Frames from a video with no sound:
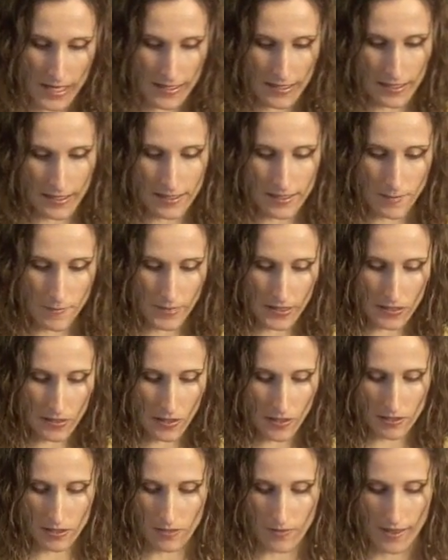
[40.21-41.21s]
pieces. I'm going to
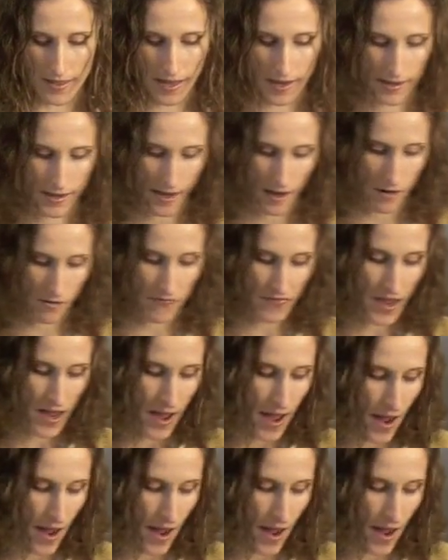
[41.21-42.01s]
start doing that now.